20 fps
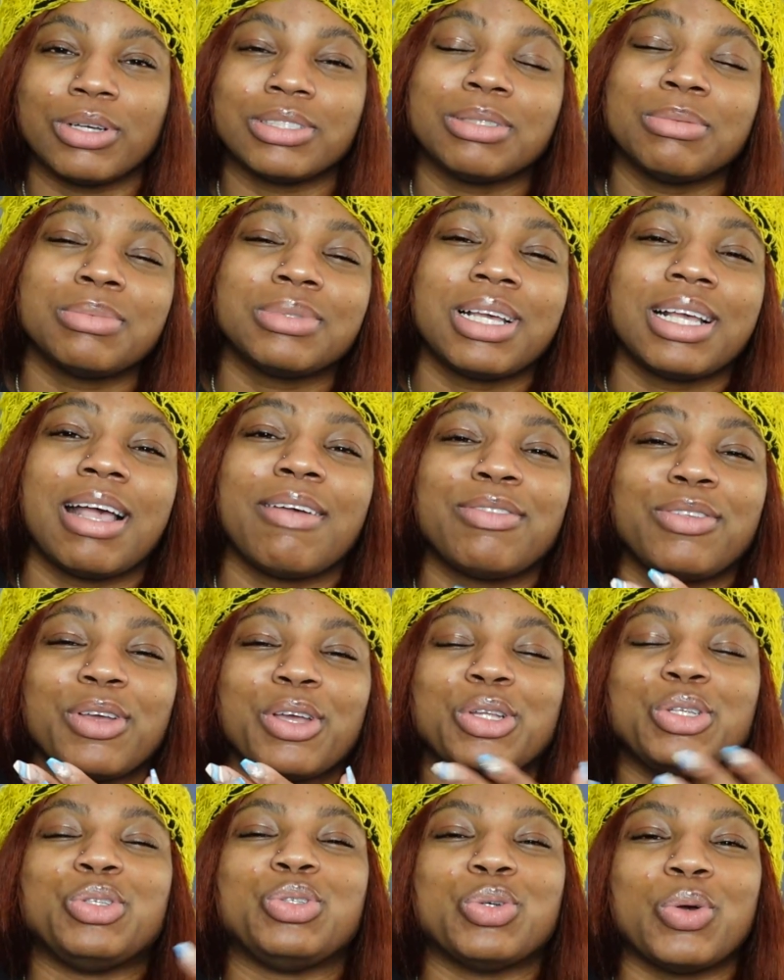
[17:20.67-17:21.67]
Sometimes you have
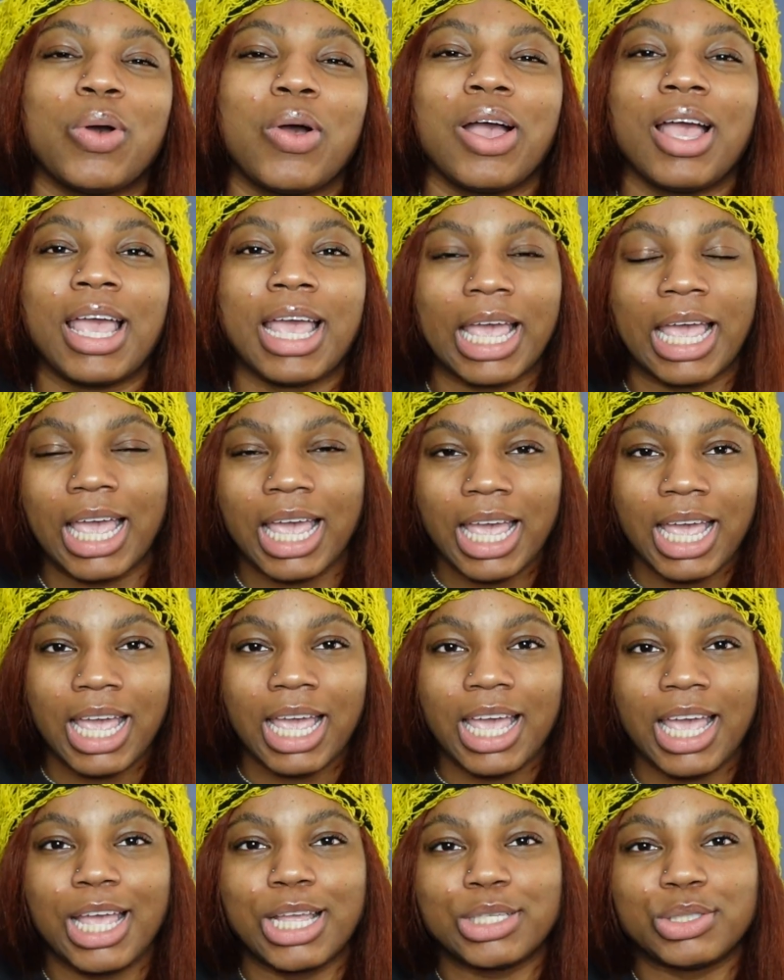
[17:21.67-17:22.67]
to
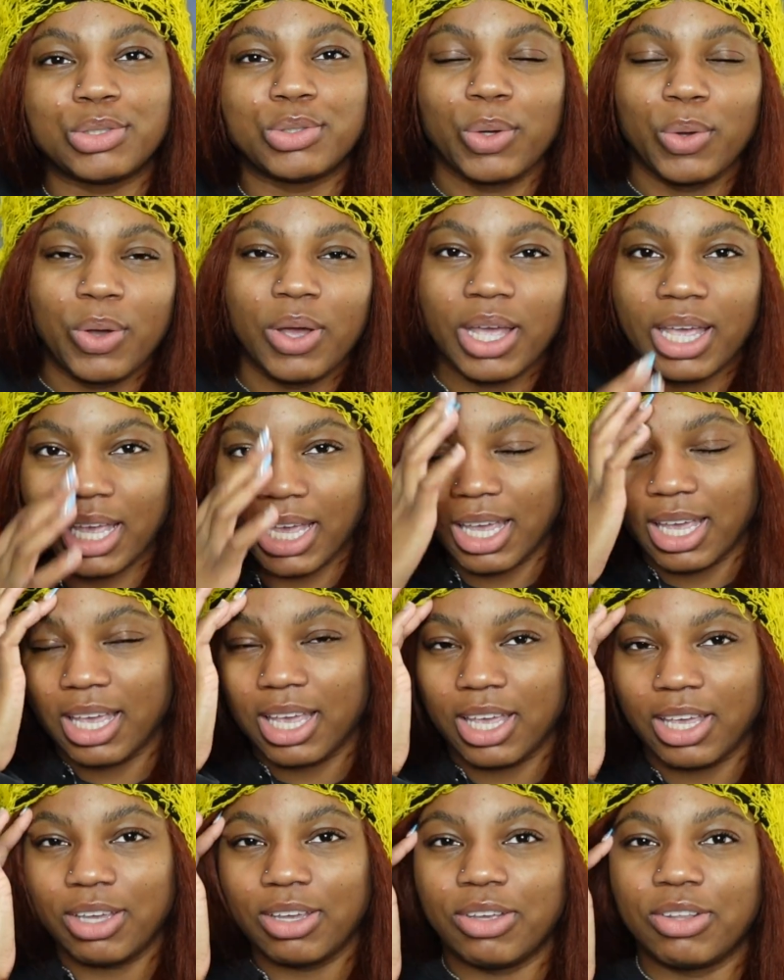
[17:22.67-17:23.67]
enjoy,
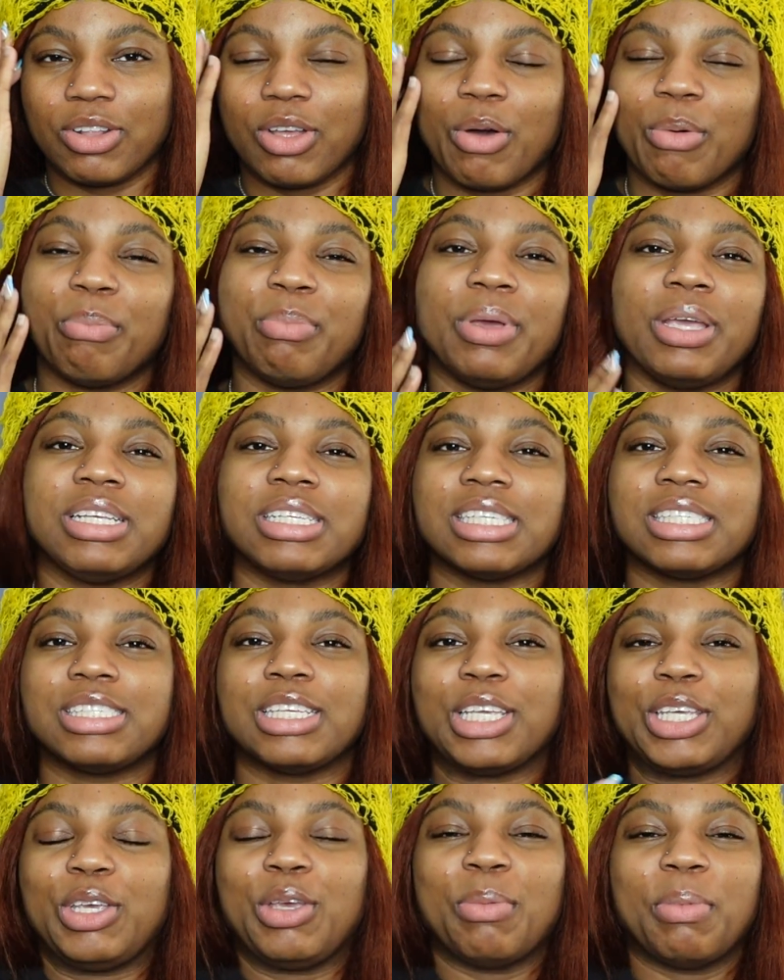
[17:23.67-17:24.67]
you know, being
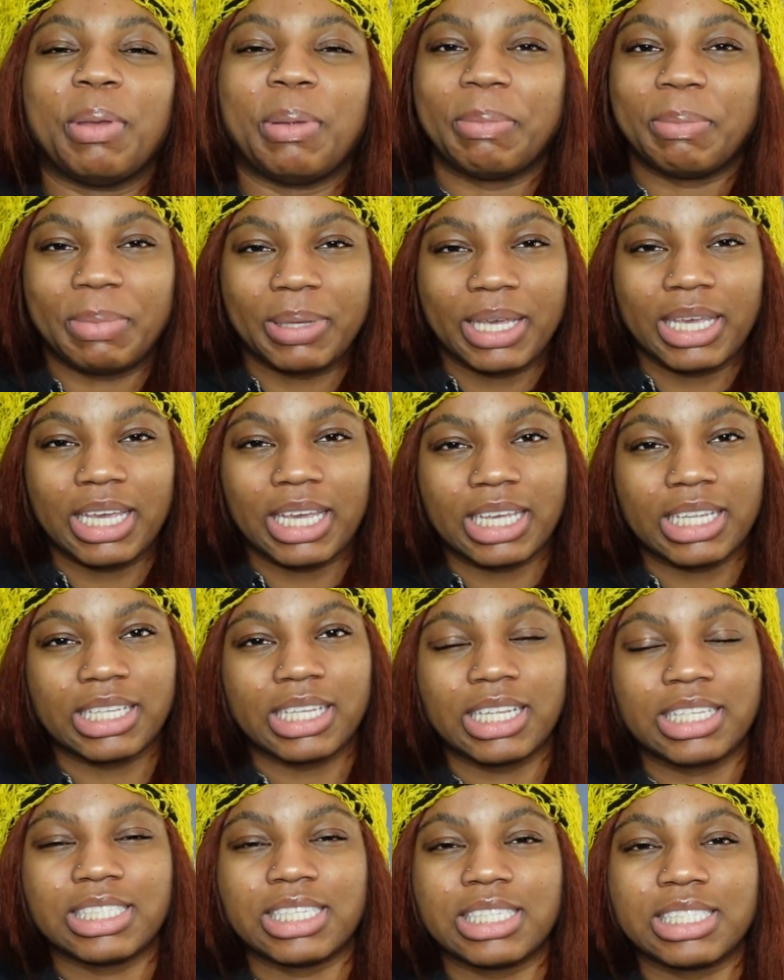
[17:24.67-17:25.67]
just a human being
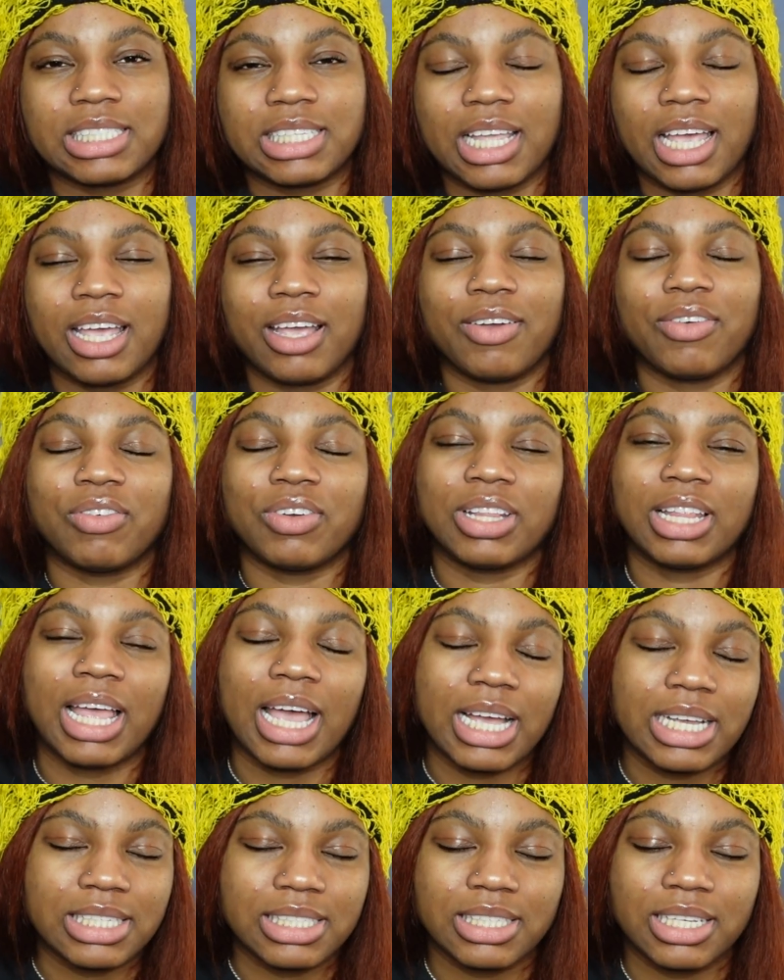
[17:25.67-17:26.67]
and just like
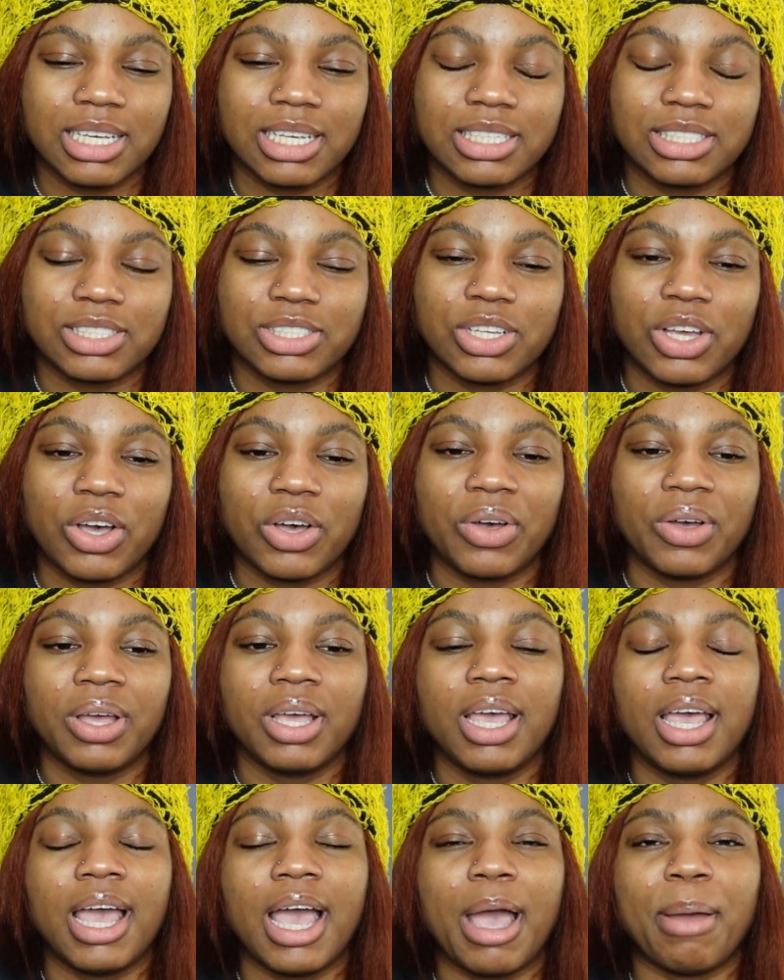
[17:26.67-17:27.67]
relaxing. So
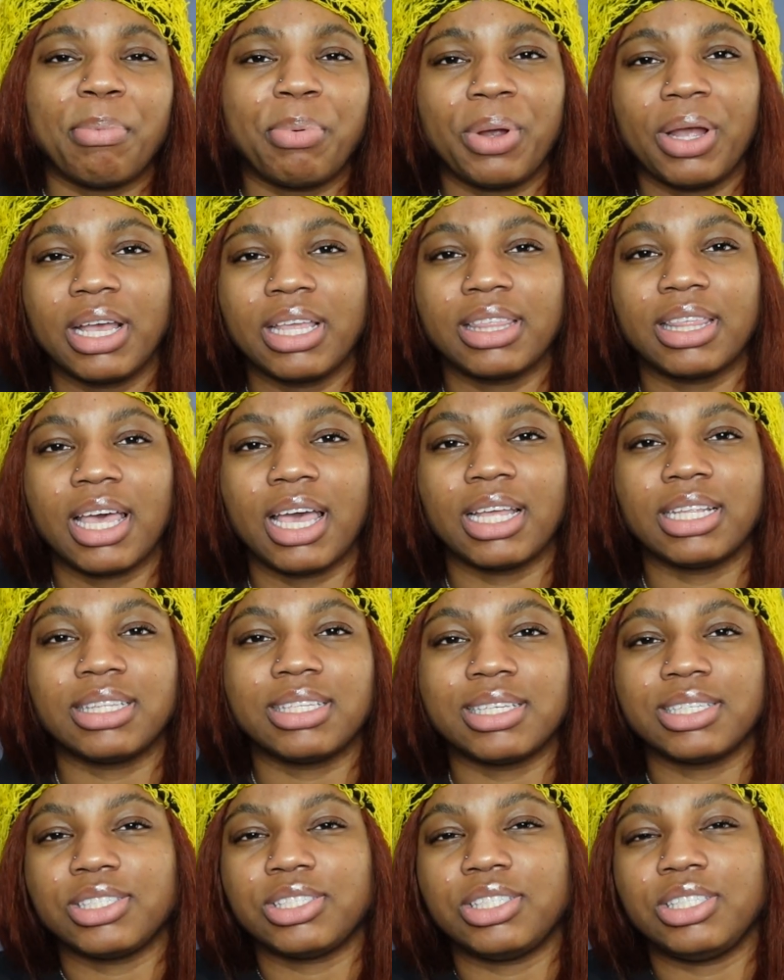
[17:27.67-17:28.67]
I pray
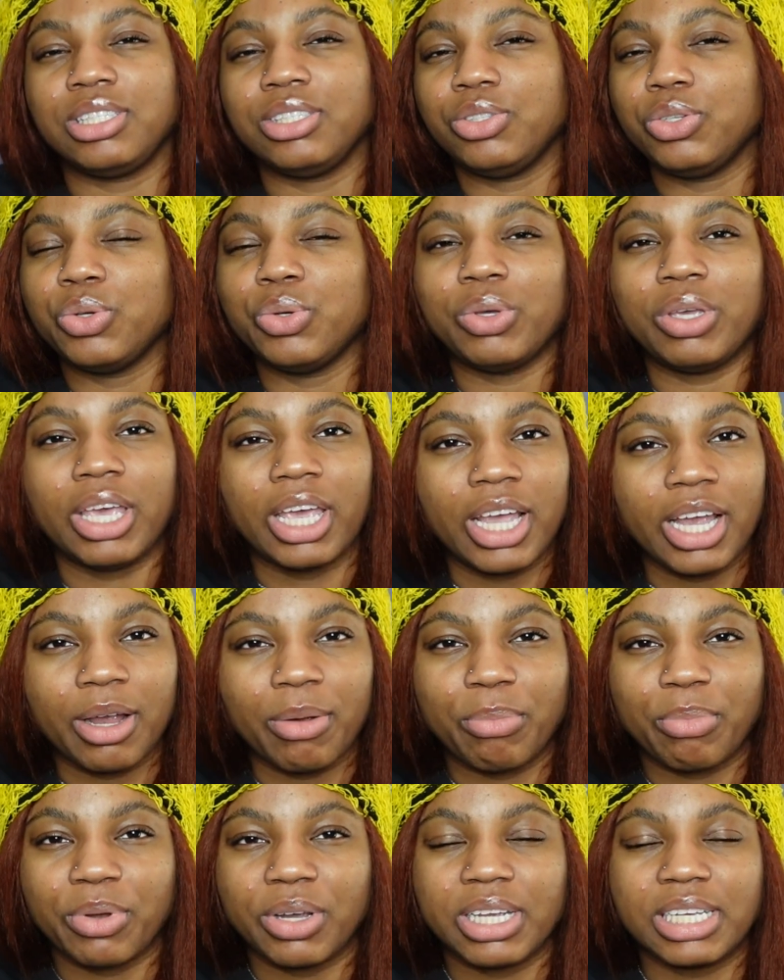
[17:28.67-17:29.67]
that this new
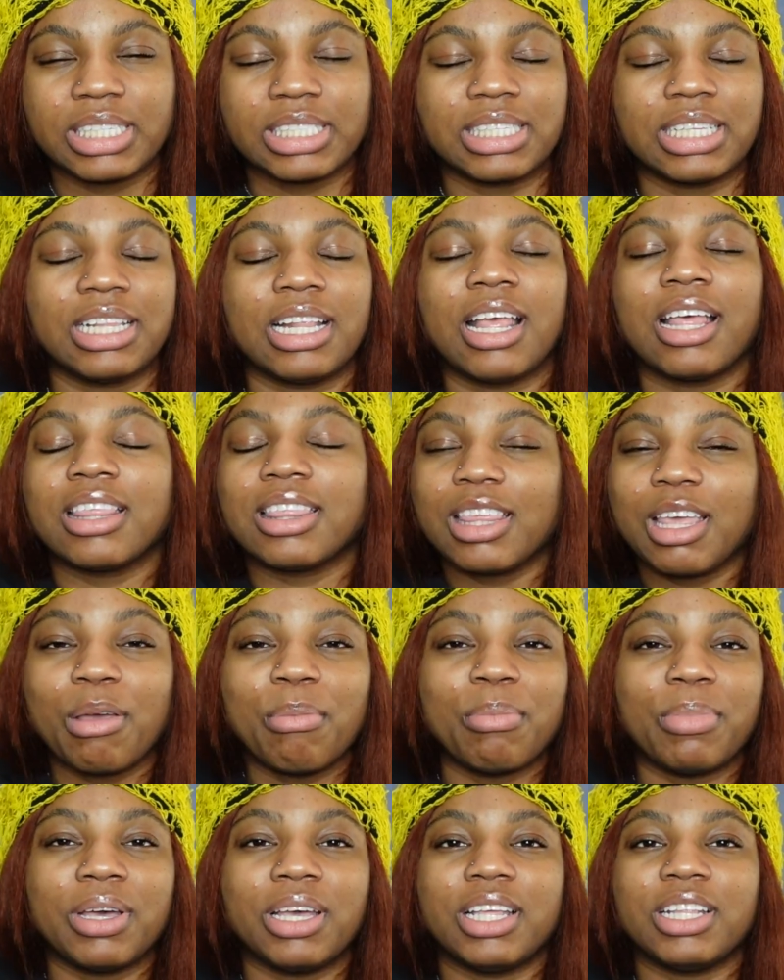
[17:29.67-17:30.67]
year brings
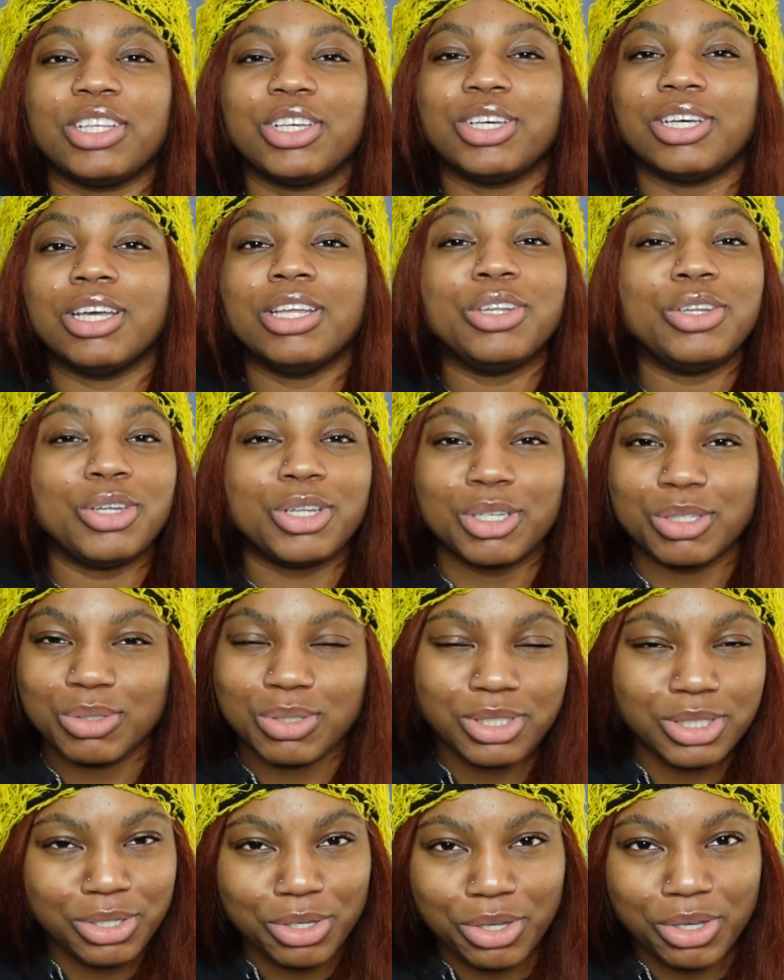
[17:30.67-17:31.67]
nothing but good
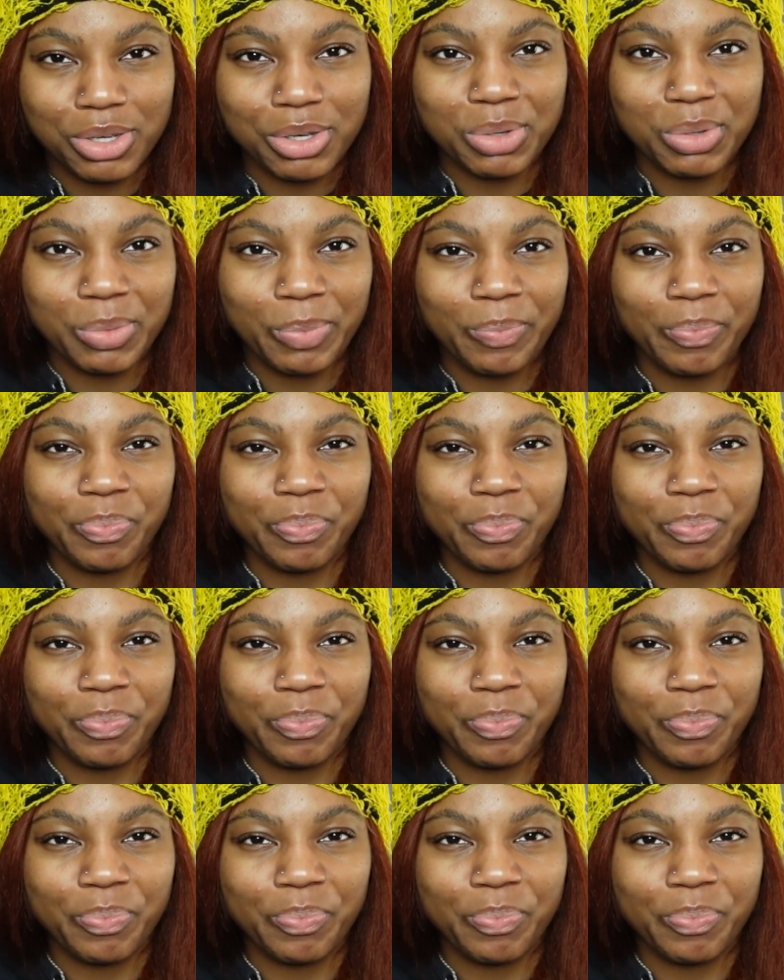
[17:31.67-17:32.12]
news to you.